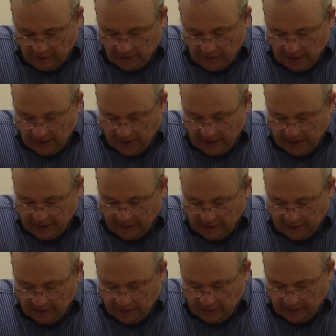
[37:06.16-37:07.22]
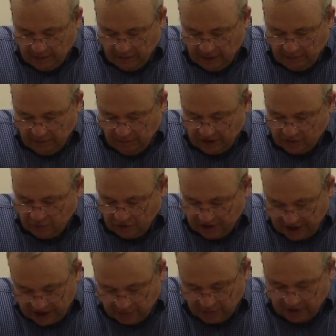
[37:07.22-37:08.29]
and much more
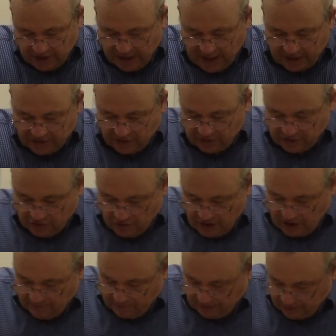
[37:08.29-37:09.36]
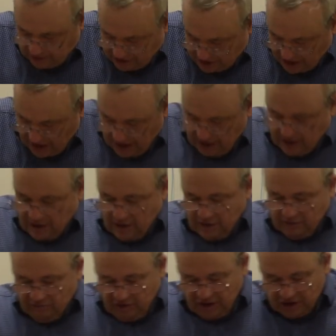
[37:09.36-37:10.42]
desperate attacks on Trump, on China,
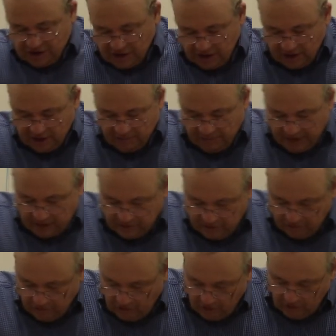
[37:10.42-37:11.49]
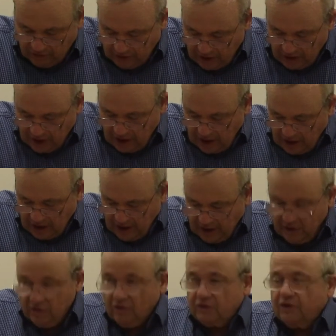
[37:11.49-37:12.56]
on Russia, the Belt and Road.
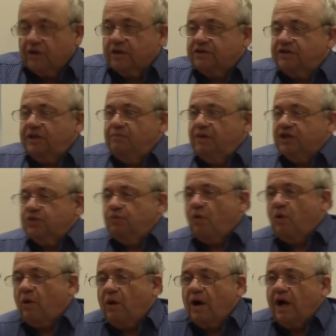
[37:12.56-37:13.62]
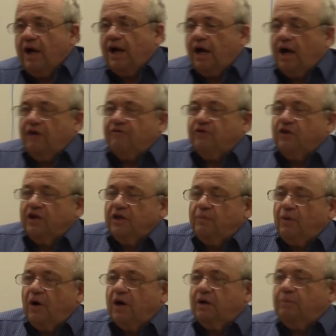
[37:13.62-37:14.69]
You know, you're going to see much more effort on the
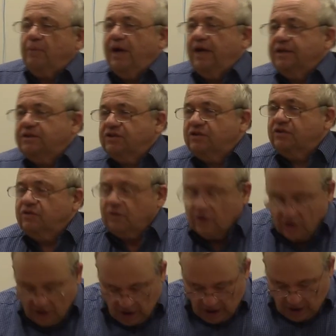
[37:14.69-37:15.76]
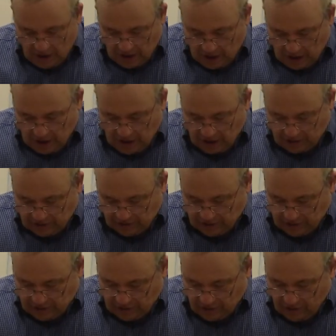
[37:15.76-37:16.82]
part of Pence to go
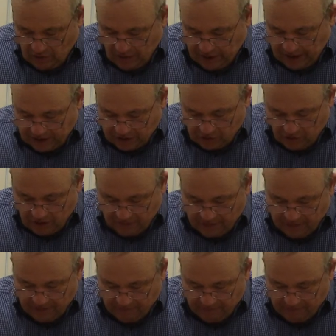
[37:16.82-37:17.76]
against Trump